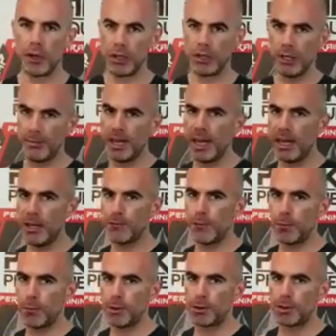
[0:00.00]
you're eliminating
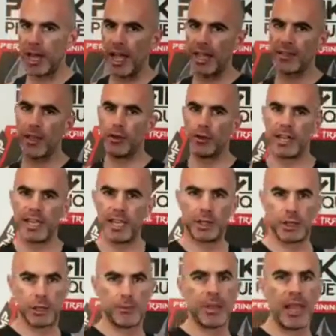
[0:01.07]
from your diet that your kids
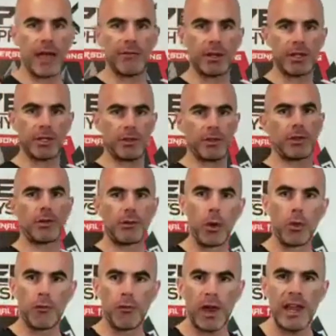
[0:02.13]
should be having because they're in a
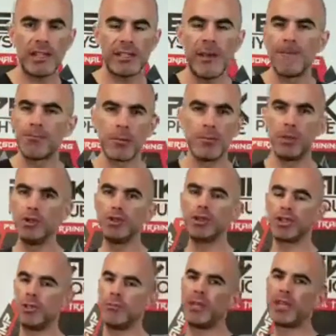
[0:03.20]
growth phase, but you
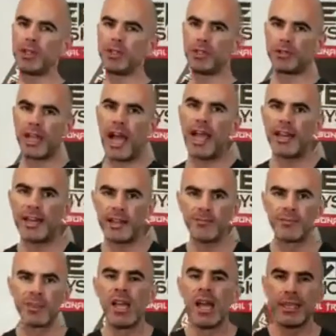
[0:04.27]
shouldn't because you're dieting.
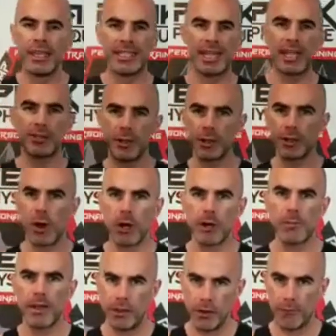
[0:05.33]
Unless that's what you're talking
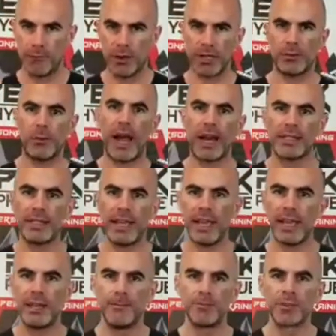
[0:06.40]
about, then you're fucking whacked in the
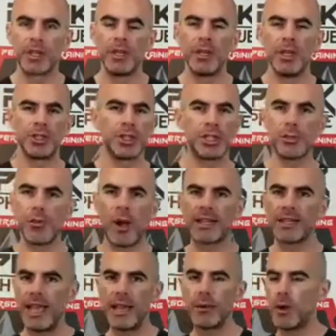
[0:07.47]
head. Just as whacked
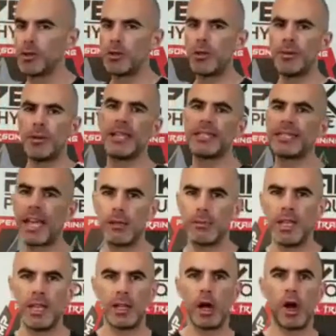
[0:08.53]
in the head while you eliminated
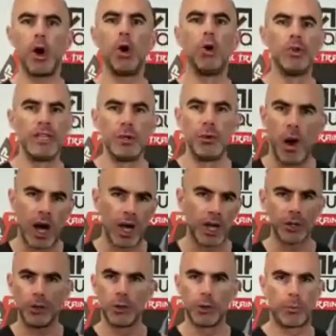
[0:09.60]
salmonella only
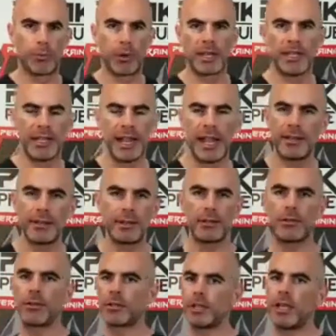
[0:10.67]
while you were pregnant and
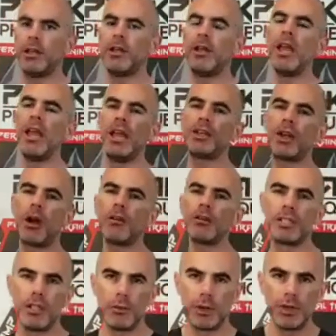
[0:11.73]
just in,
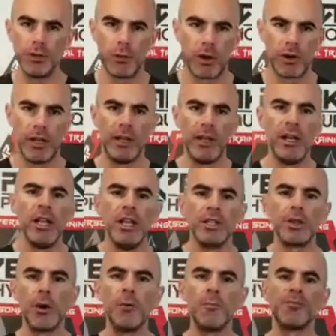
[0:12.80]
encouraged it when you weren't.
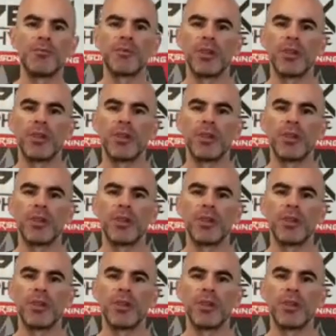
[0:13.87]
So